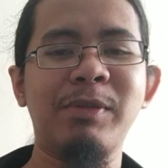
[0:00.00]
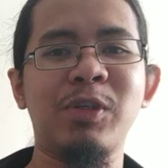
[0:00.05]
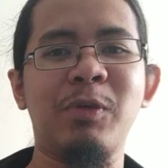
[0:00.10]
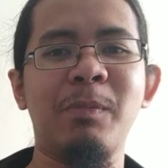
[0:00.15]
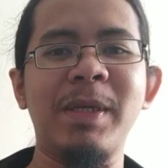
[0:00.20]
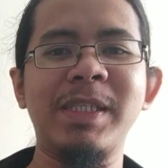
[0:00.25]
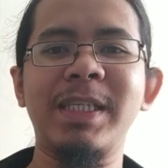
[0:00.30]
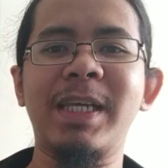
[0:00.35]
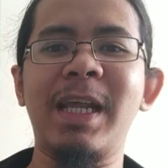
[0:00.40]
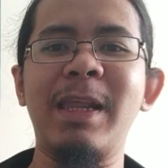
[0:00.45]
So
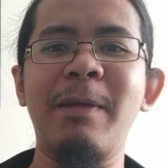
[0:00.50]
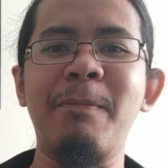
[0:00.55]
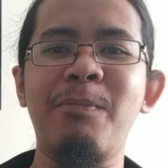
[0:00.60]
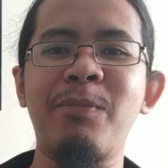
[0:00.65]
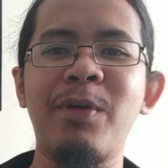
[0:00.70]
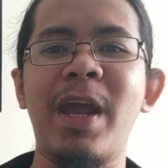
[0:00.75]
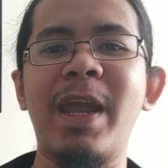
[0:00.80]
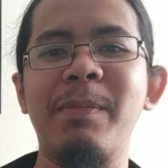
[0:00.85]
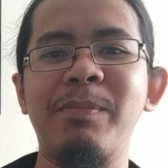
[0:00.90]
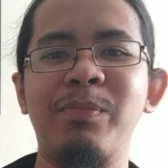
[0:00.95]
basically,
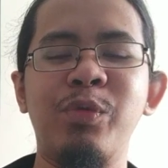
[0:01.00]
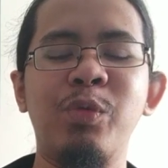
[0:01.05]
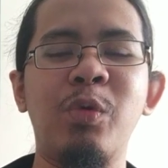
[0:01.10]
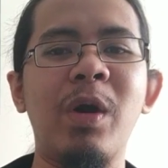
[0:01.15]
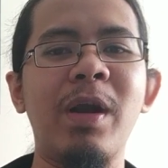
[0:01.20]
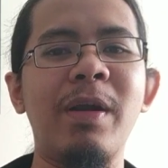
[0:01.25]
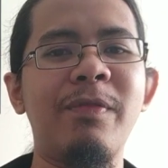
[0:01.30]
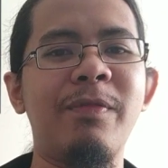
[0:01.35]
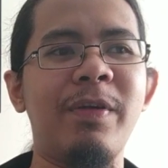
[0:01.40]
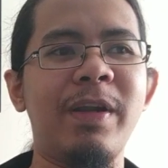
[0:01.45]
Prime
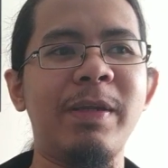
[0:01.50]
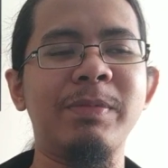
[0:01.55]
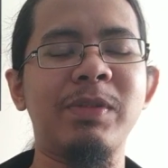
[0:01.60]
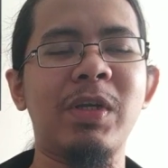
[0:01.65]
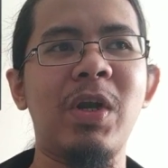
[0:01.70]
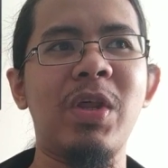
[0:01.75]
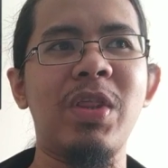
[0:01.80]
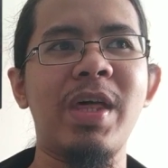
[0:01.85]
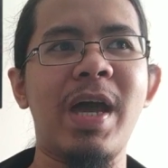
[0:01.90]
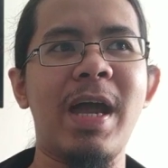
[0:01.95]
Warframes
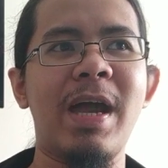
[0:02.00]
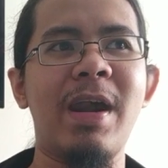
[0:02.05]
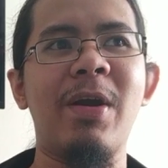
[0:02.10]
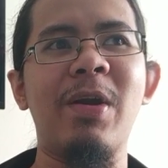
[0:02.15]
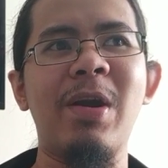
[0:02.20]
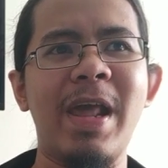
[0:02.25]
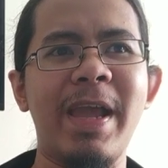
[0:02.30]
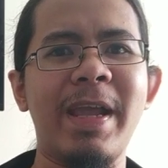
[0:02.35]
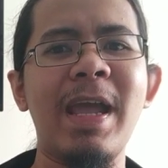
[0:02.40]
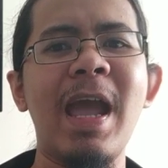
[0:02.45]
are that
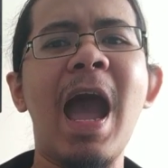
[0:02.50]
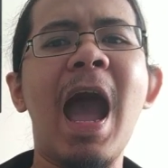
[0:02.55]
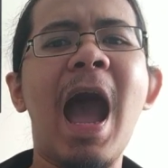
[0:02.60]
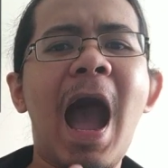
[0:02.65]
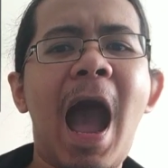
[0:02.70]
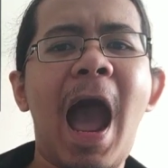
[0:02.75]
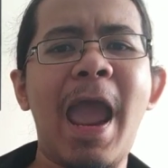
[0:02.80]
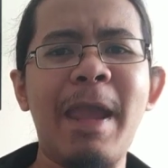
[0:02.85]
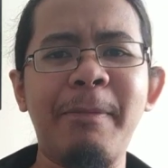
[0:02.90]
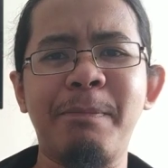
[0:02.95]
are like
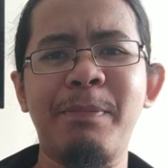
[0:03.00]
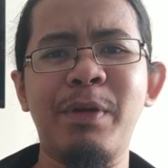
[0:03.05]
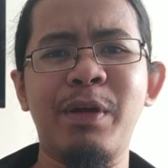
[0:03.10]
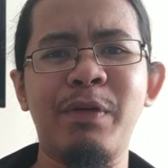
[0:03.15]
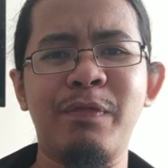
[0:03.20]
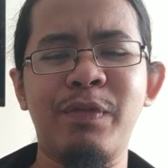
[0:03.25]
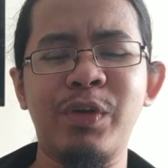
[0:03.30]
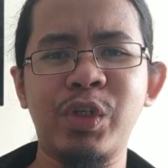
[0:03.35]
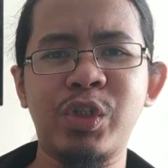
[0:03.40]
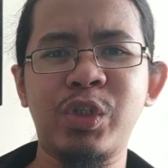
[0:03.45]
hyper
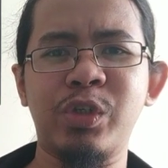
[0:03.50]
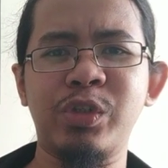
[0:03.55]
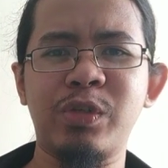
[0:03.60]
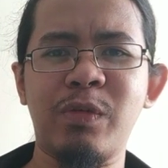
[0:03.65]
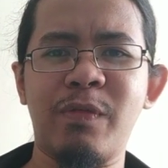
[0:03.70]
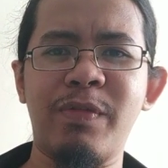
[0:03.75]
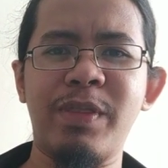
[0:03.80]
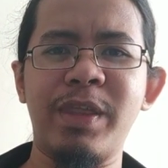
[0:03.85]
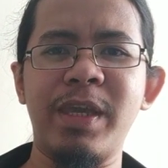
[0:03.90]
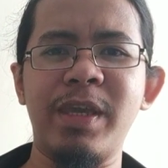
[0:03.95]
versions
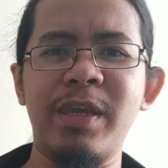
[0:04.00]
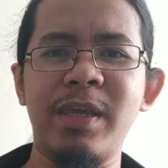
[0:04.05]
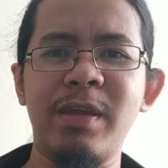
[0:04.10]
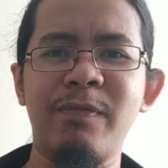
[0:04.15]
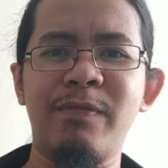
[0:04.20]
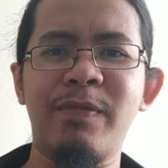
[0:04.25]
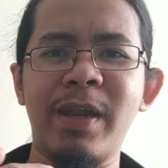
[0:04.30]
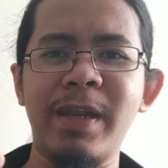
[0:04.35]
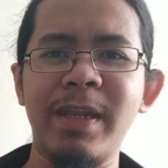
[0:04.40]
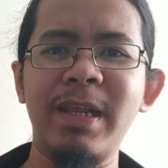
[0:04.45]
of the
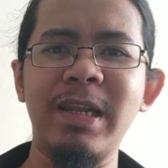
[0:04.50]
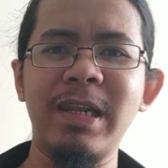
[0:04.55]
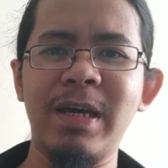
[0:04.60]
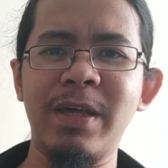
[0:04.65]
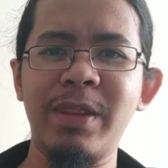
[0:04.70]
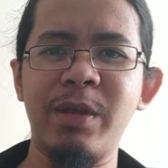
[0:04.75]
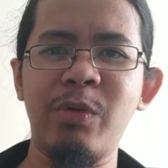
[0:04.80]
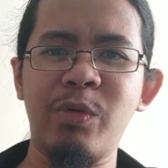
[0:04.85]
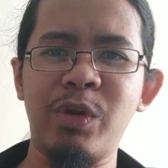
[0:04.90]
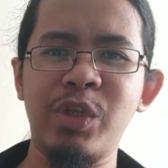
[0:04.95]
vanilla,
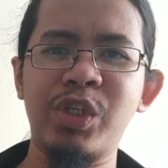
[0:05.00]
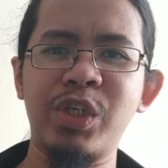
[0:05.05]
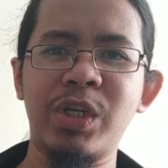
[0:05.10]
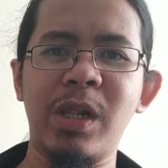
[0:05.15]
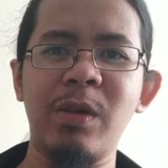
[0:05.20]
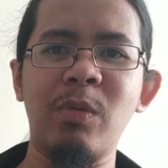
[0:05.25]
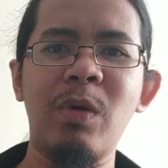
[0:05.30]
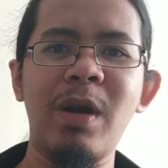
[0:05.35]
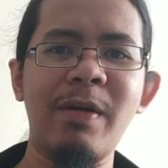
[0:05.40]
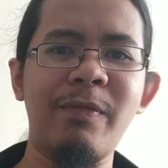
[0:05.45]
the
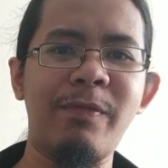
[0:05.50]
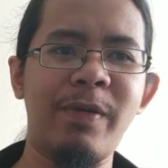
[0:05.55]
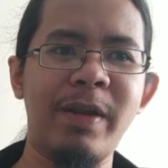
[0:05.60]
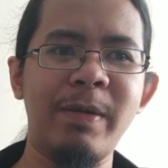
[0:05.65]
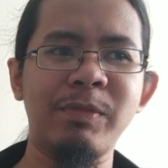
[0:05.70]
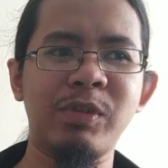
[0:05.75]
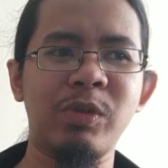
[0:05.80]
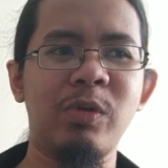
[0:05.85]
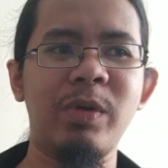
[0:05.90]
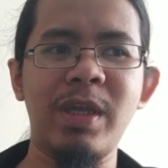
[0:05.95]
original
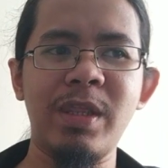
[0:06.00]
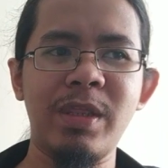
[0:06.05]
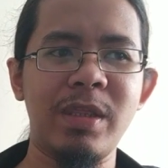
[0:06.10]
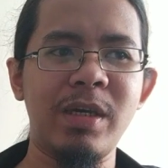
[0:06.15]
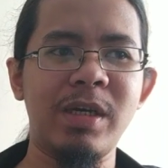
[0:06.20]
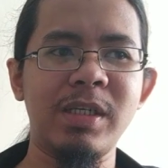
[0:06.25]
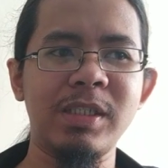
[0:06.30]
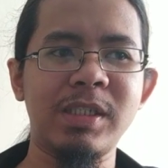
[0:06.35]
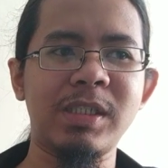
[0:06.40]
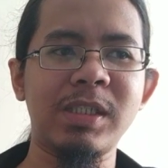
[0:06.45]
Warframe. So in
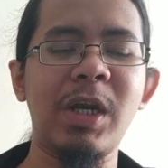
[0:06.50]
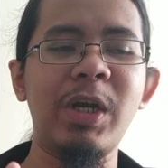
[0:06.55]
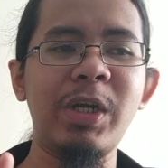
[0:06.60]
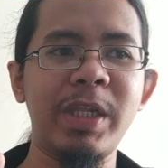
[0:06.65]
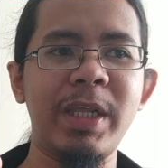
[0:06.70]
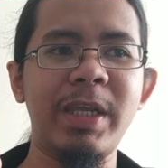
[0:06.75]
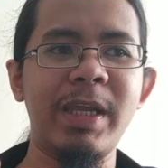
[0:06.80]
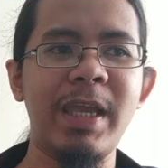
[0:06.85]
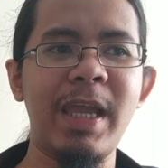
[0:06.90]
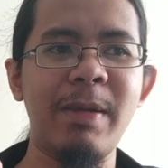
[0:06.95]
the
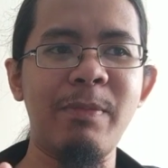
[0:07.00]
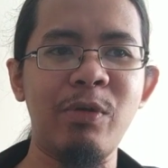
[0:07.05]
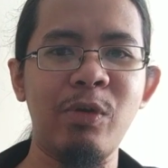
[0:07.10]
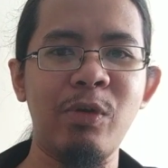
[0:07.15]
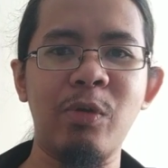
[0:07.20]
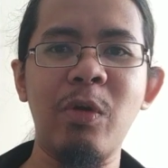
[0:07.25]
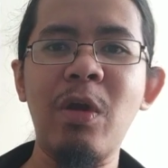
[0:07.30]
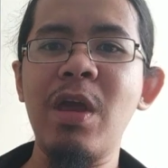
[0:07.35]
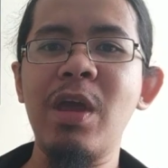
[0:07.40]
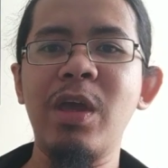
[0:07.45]
starting game,
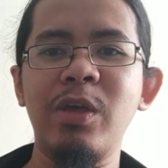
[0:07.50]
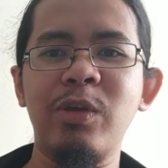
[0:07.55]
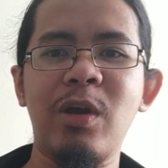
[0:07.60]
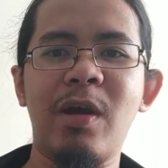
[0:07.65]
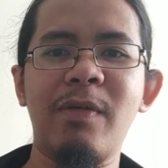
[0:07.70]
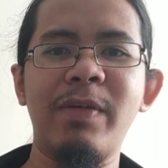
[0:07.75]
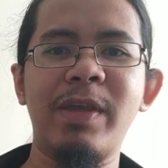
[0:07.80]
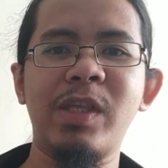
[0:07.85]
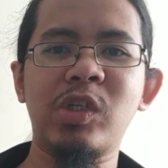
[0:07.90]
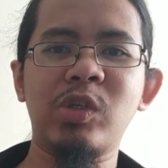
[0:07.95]
you you
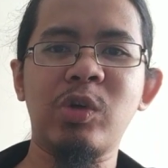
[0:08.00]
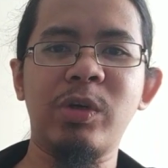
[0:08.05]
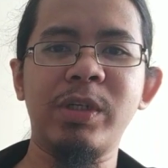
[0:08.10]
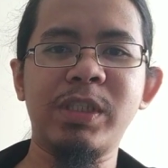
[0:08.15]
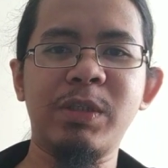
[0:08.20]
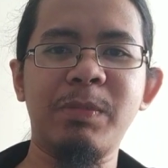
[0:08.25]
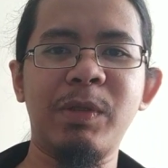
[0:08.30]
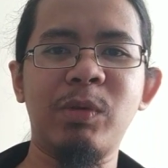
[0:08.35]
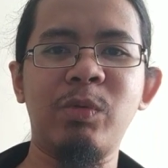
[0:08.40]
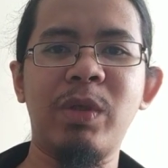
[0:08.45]
have a
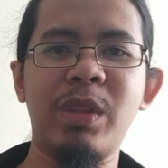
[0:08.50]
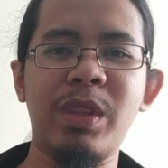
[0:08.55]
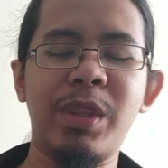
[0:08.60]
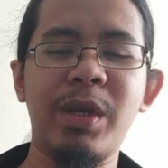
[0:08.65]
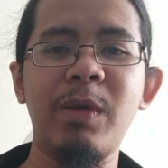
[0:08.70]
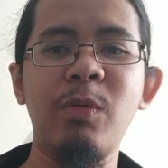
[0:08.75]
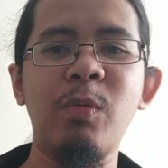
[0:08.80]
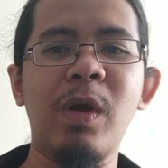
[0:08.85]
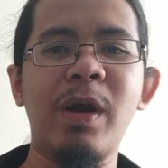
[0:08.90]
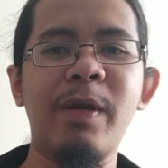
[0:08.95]
choice between
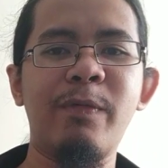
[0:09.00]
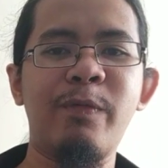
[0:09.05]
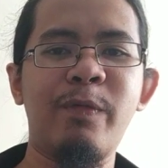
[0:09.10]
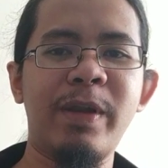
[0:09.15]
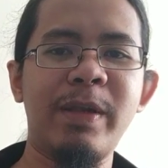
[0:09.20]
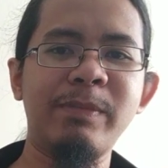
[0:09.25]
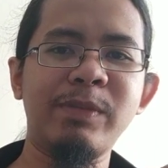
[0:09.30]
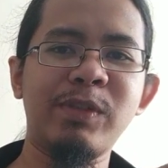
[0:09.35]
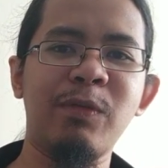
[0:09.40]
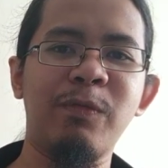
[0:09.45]
three
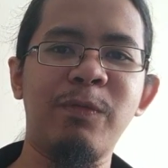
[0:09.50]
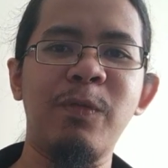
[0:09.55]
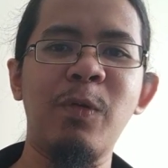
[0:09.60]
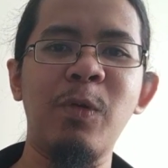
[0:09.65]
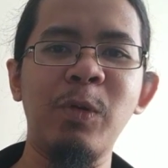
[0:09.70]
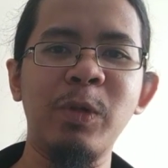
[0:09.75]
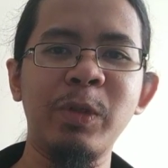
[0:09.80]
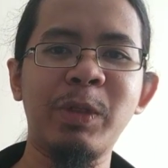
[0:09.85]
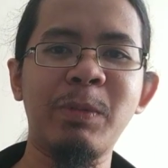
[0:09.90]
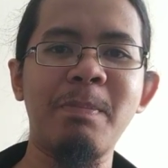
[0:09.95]
Warframes:
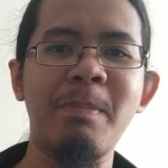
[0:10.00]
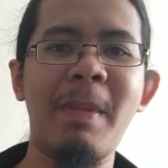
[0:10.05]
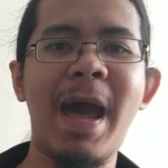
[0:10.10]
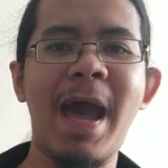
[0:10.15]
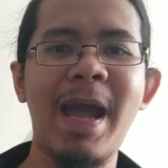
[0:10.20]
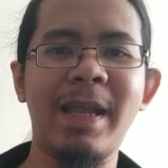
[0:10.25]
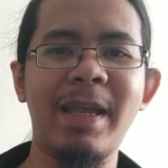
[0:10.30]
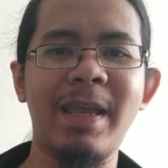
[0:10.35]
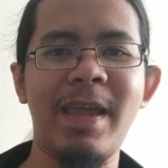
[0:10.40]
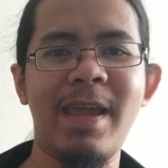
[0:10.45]
Vault
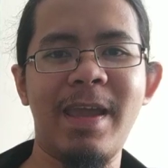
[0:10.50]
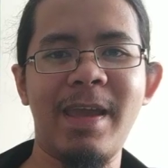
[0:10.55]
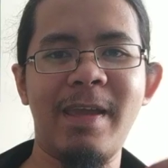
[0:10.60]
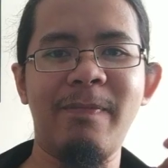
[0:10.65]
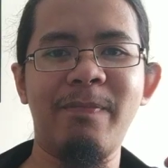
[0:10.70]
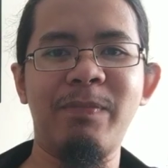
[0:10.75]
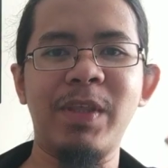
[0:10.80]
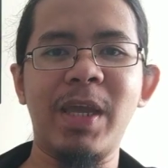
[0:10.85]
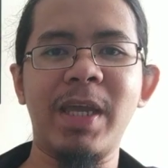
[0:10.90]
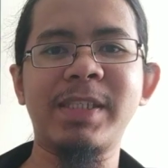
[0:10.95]
Mag,
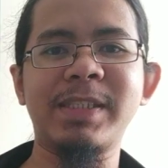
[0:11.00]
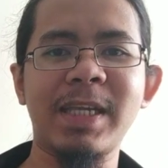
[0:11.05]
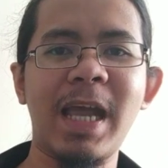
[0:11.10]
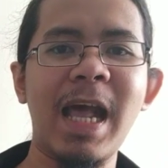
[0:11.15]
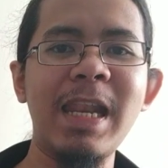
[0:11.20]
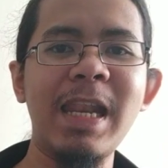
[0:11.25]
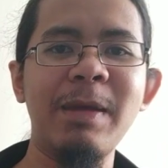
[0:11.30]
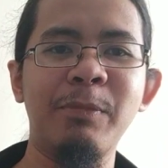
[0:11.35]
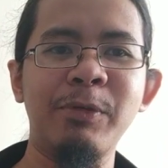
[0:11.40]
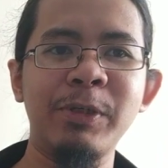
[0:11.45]
and
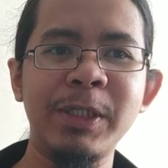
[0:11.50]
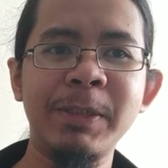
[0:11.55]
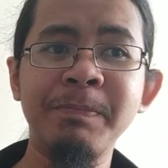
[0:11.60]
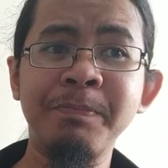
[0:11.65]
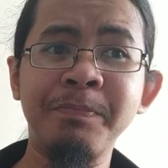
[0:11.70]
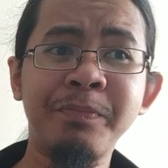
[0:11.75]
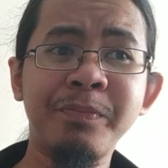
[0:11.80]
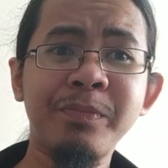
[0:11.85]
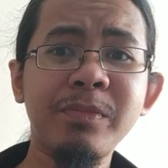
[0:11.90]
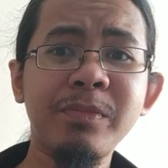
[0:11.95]
Excalibur.